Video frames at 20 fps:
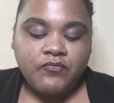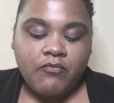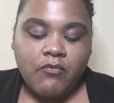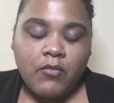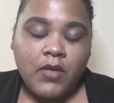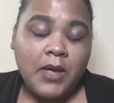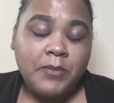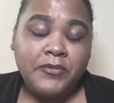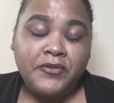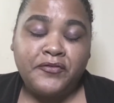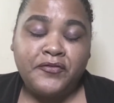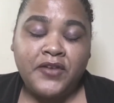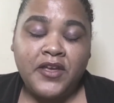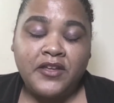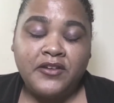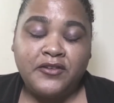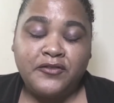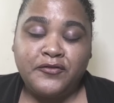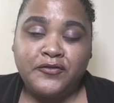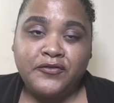I'm a fan
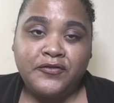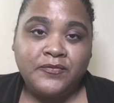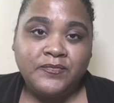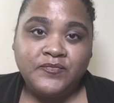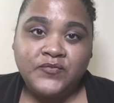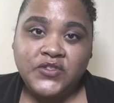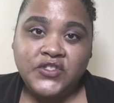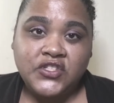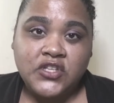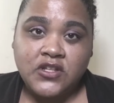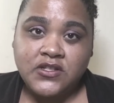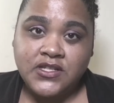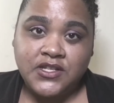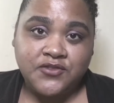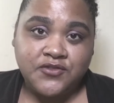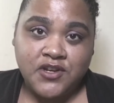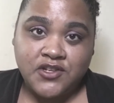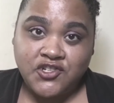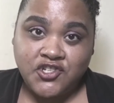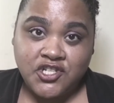of salty
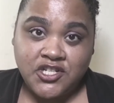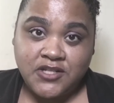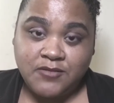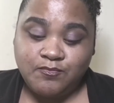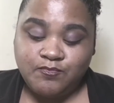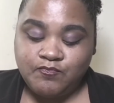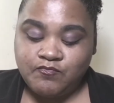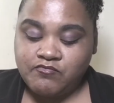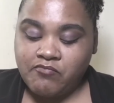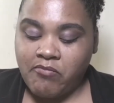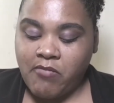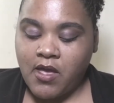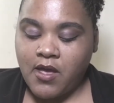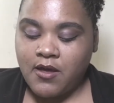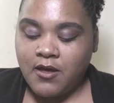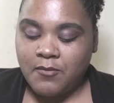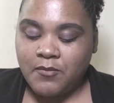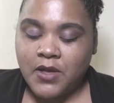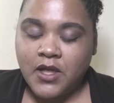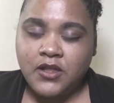crunchy,
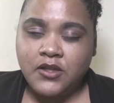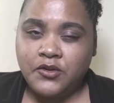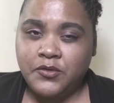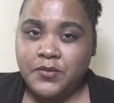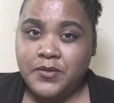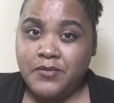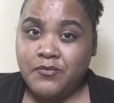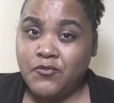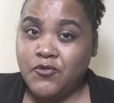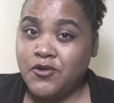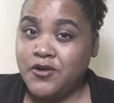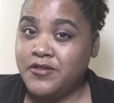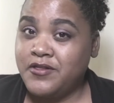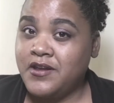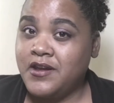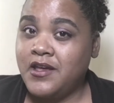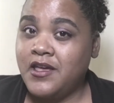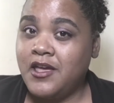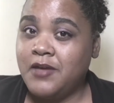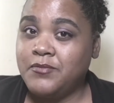a little bit more than
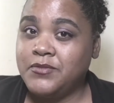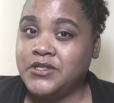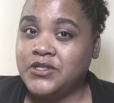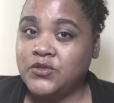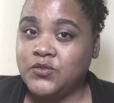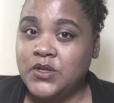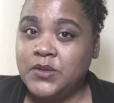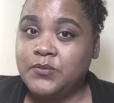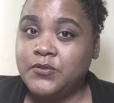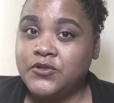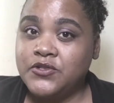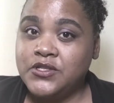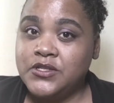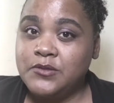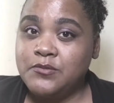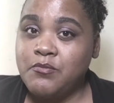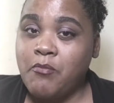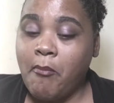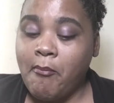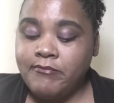I am a sweet
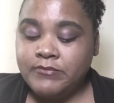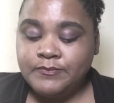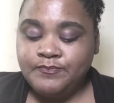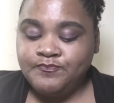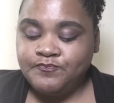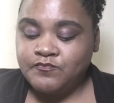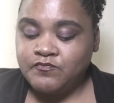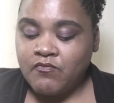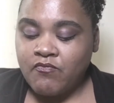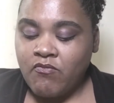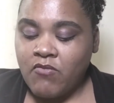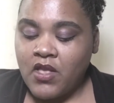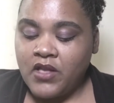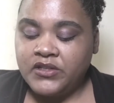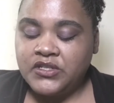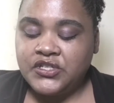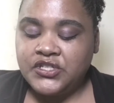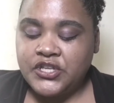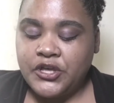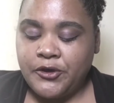person.
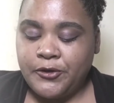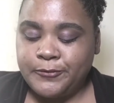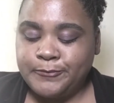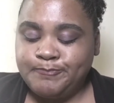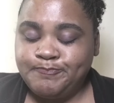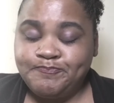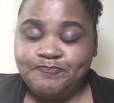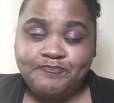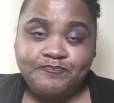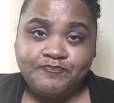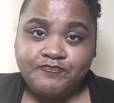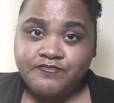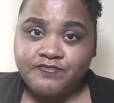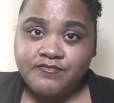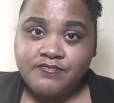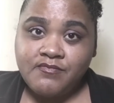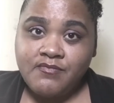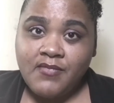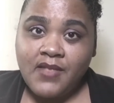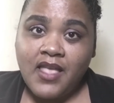So
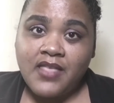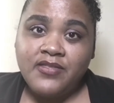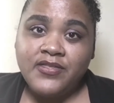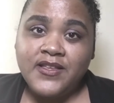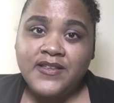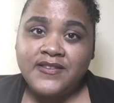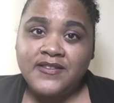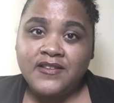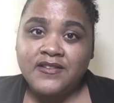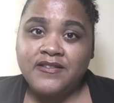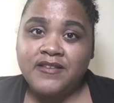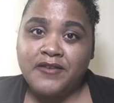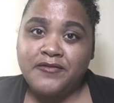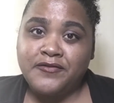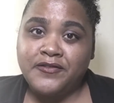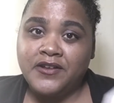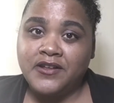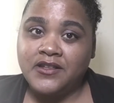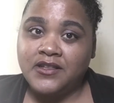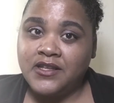this will
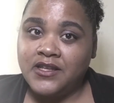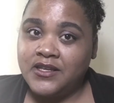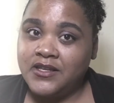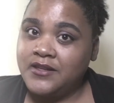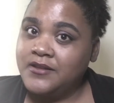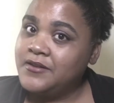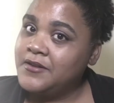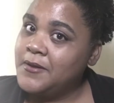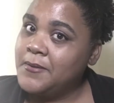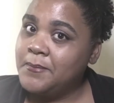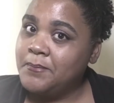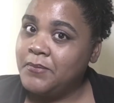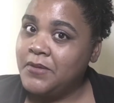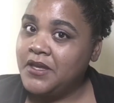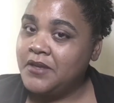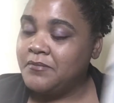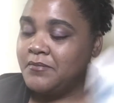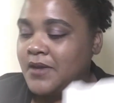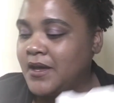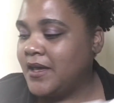definitely
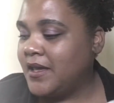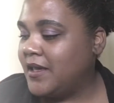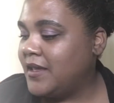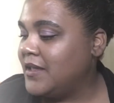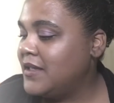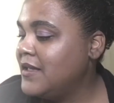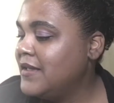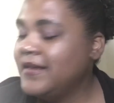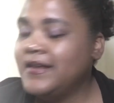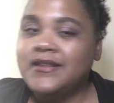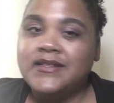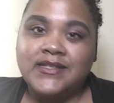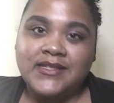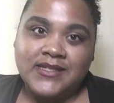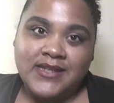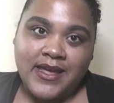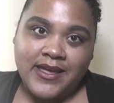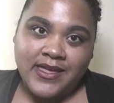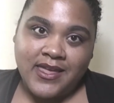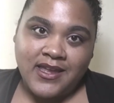meet my
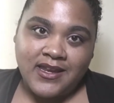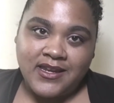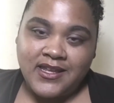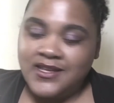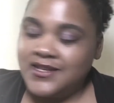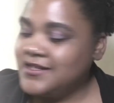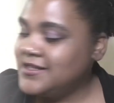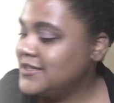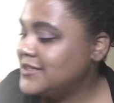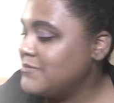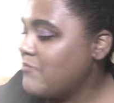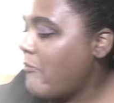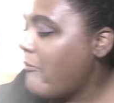snacking needs.